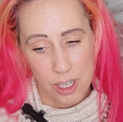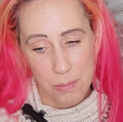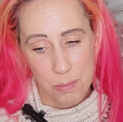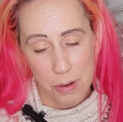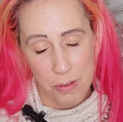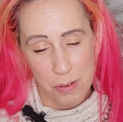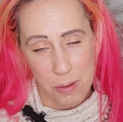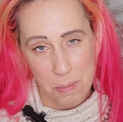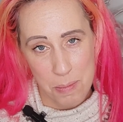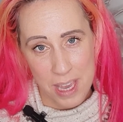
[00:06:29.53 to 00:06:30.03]

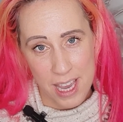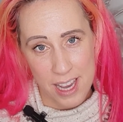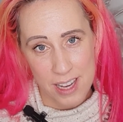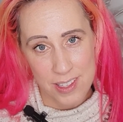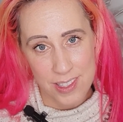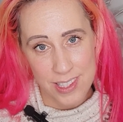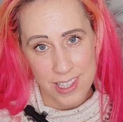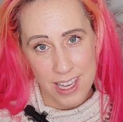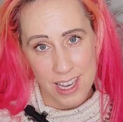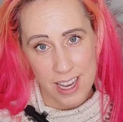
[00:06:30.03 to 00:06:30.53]
But for me, I
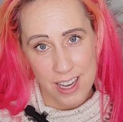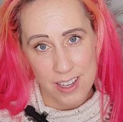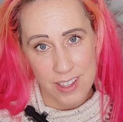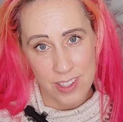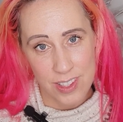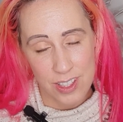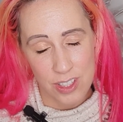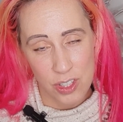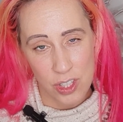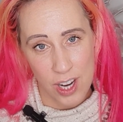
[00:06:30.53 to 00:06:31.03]
see it
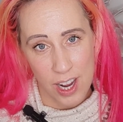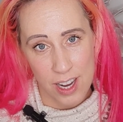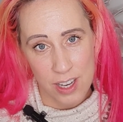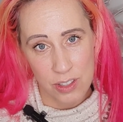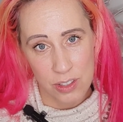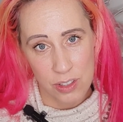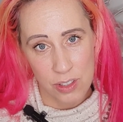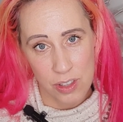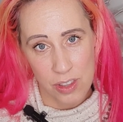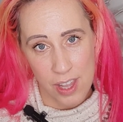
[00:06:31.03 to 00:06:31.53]
as the
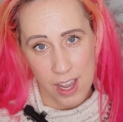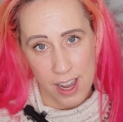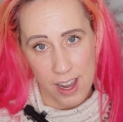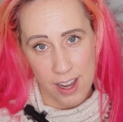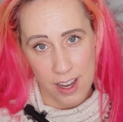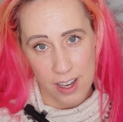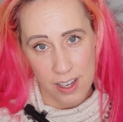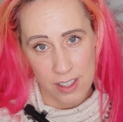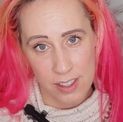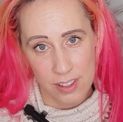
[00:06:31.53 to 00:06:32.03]
child
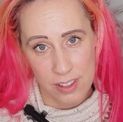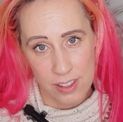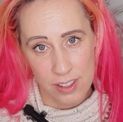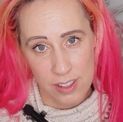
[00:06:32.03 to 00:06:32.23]
that